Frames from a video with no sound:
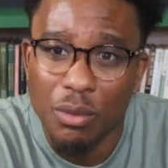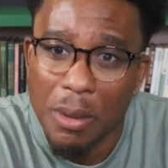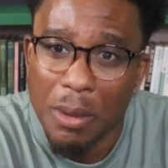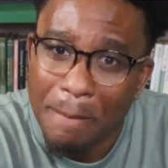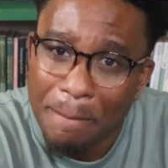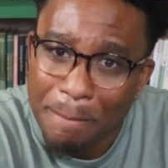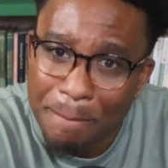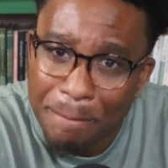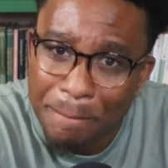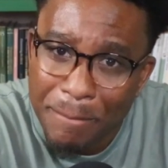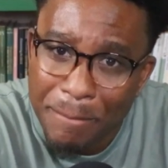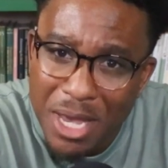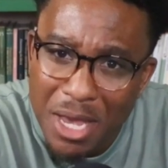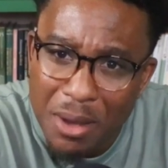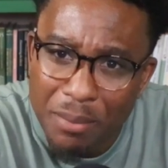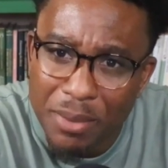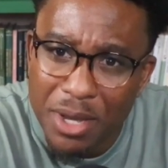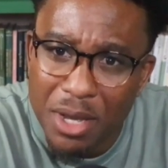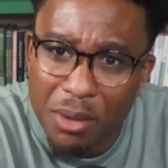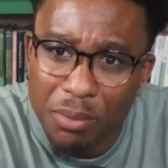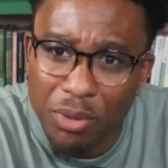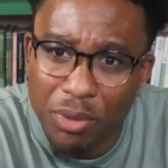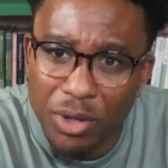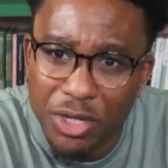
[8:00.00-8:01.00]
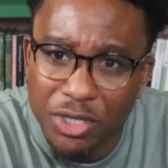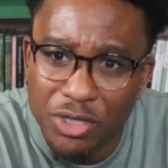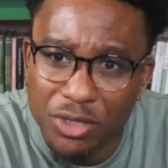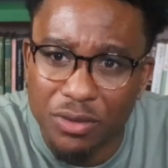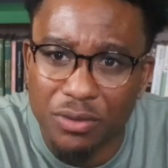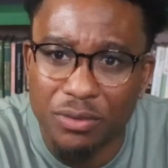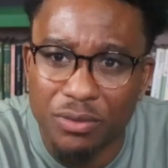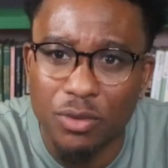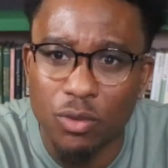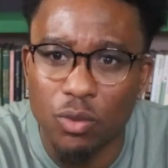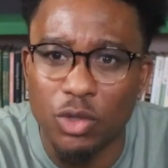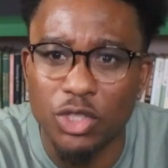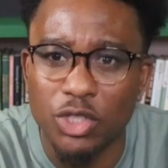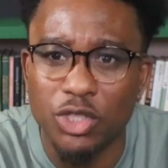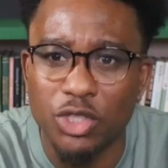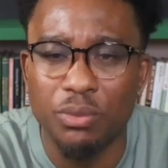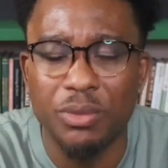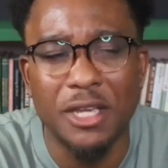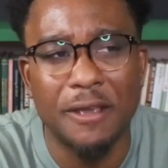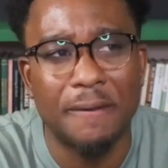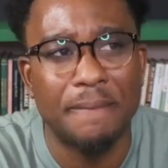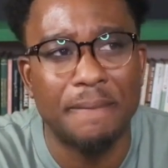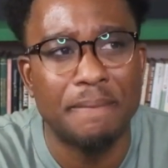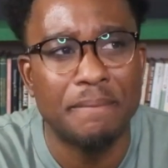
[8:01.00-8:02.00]
Be appreciative. What you mean?
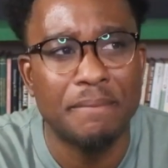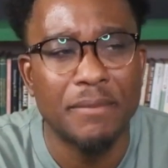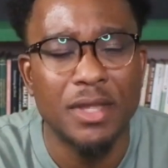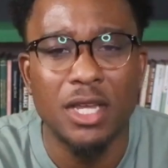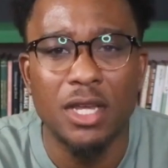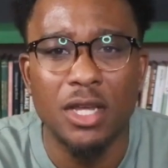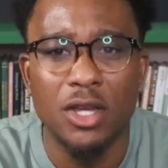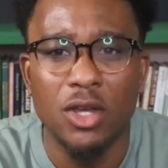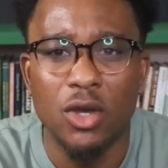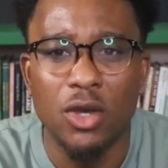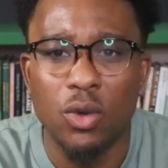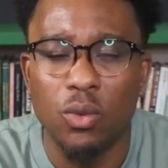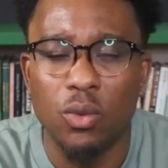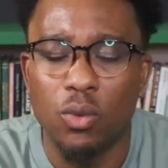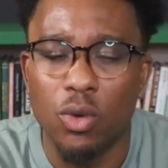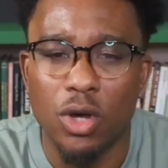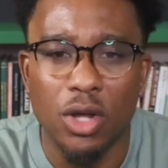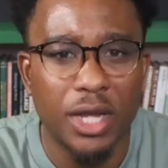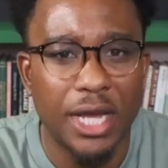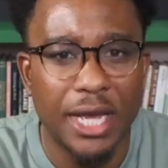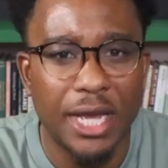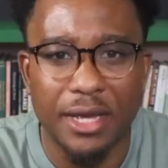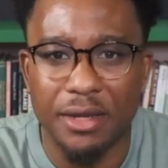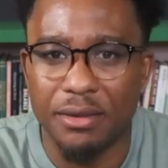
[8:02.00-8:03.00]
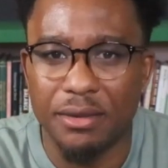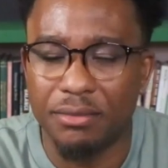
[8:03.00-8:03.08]
Well, hey,